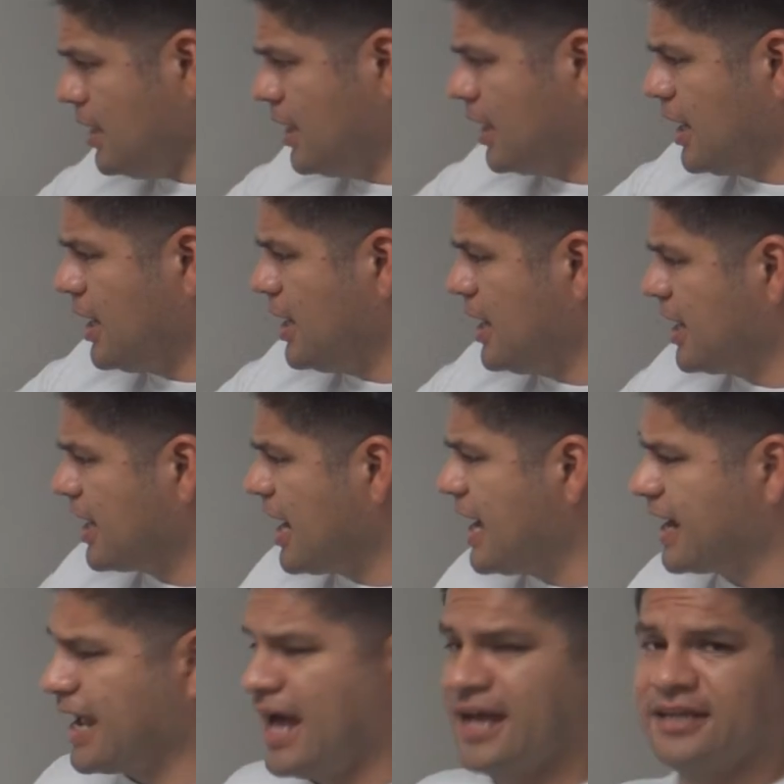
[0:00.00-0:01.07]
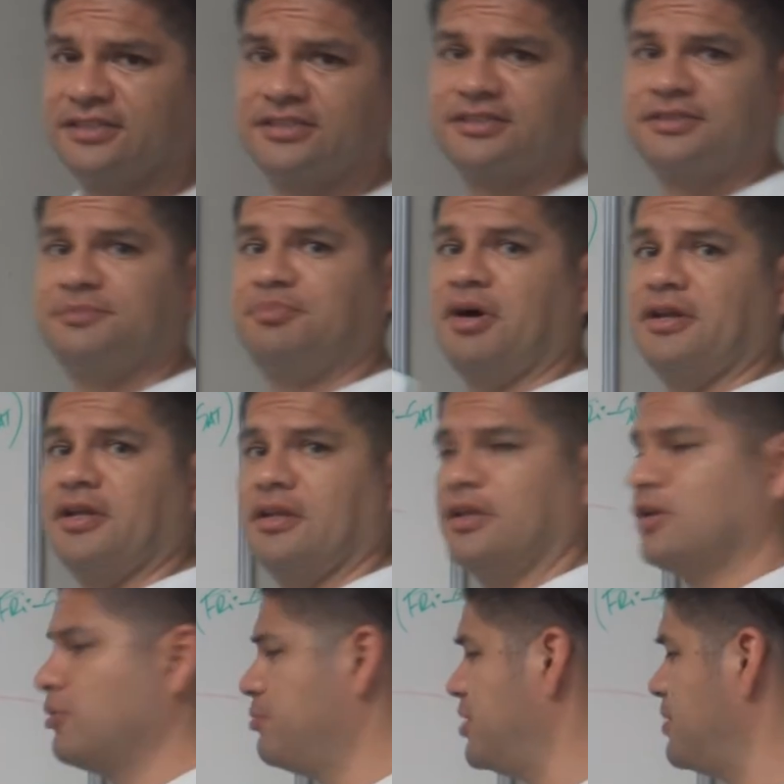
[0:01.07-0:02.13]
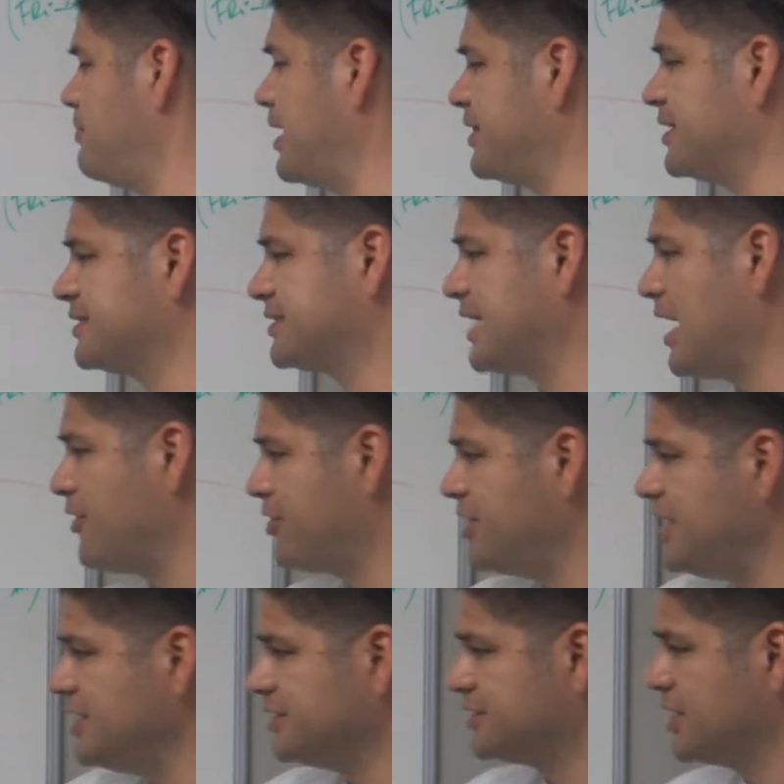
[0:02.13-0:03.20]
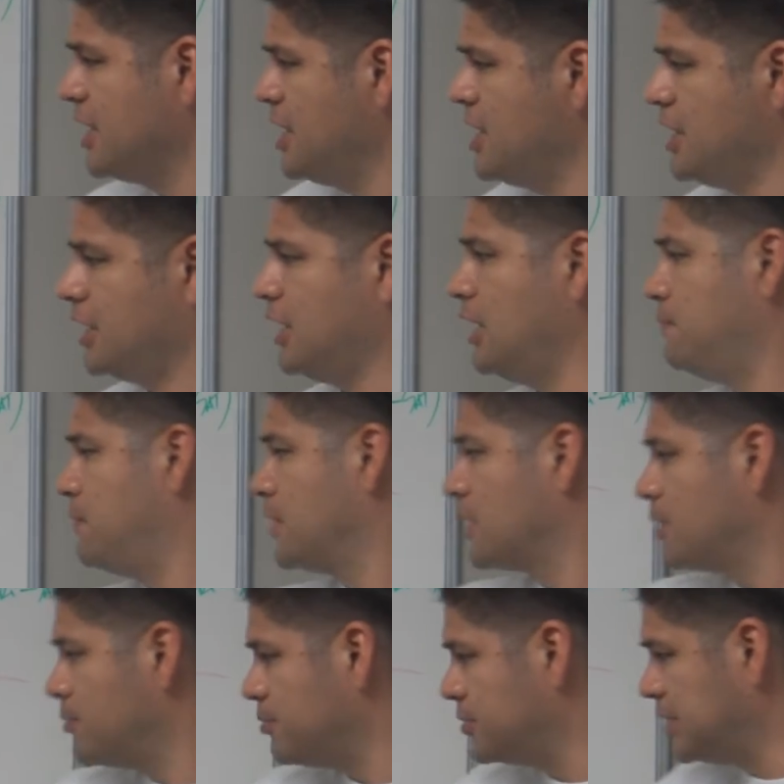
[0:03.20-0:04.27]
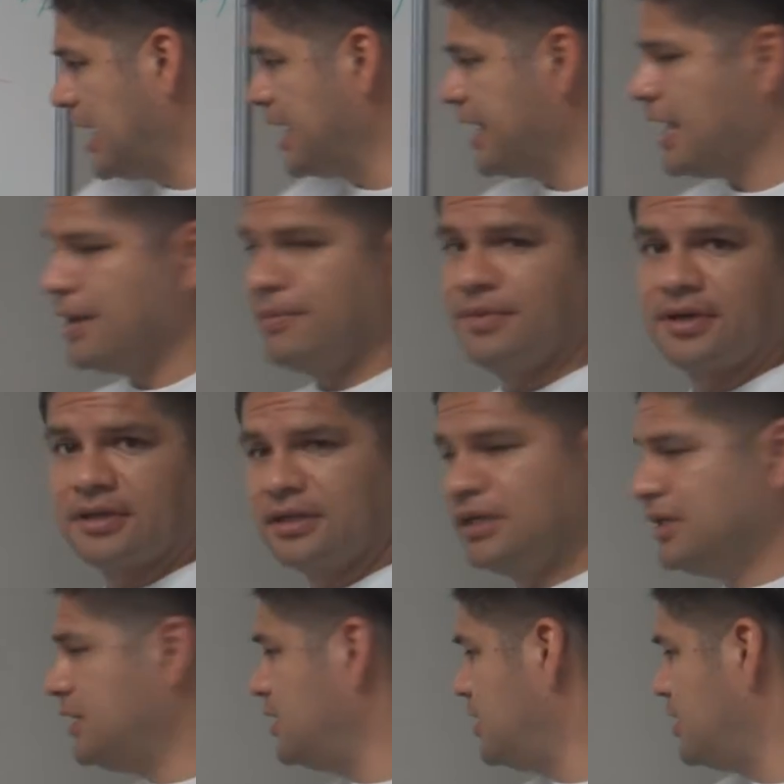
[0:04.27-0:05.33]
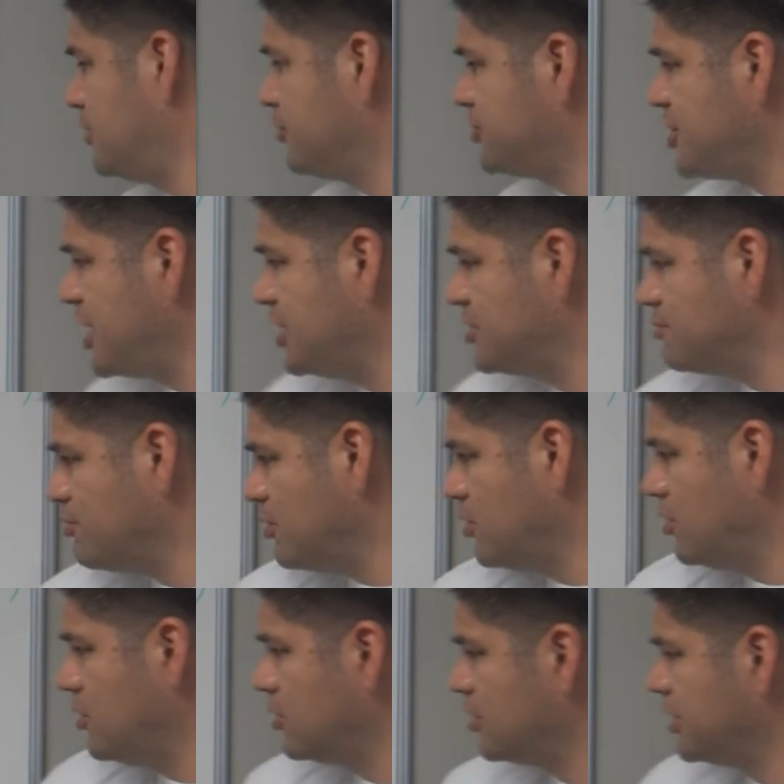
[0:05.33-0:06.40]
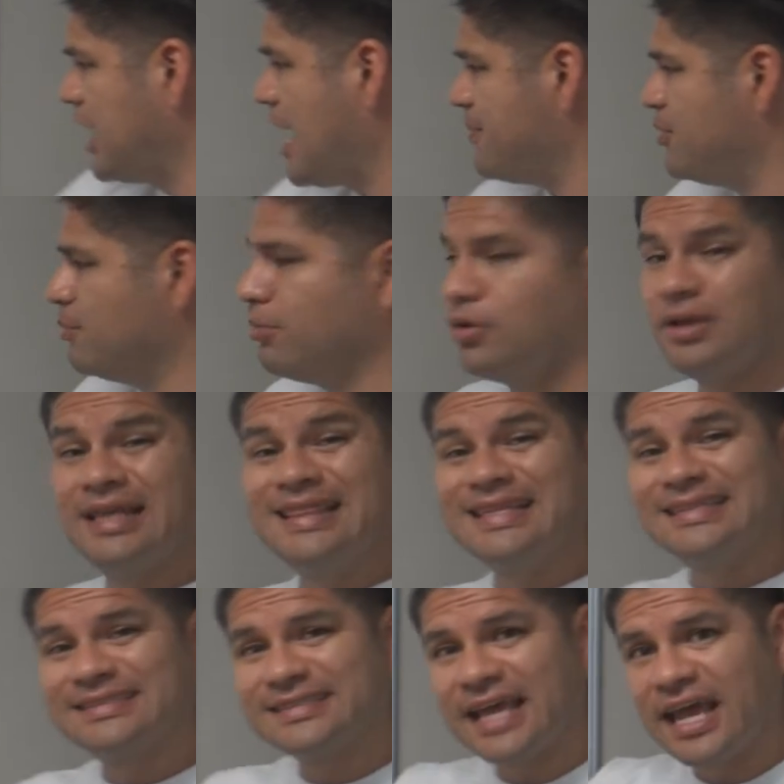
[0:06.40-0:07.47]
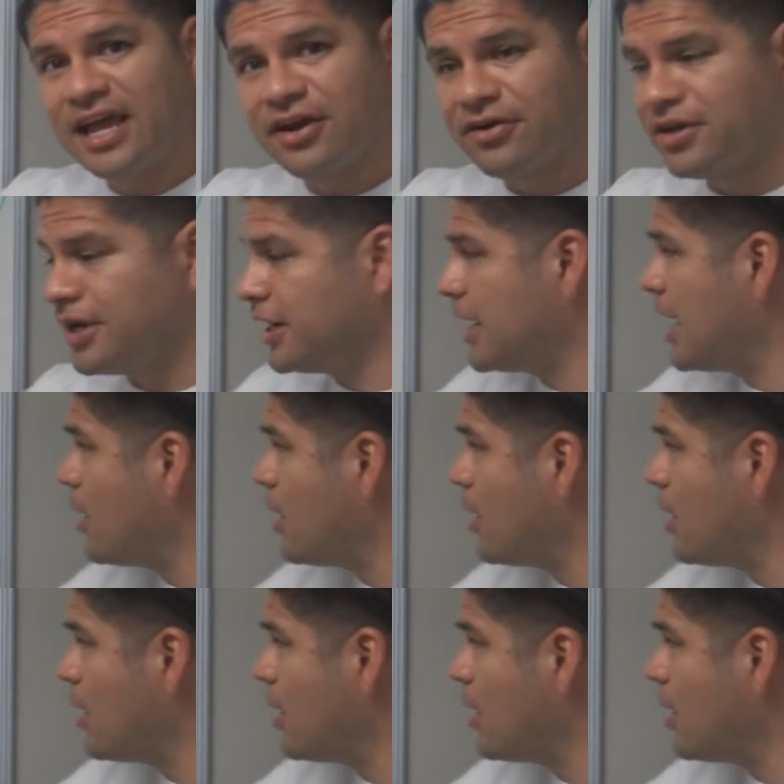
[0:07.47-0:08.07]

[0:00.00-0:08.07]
I kind of spun a little bit about the Southeast, keeping them dynamically interchangeable, adaptable in this area.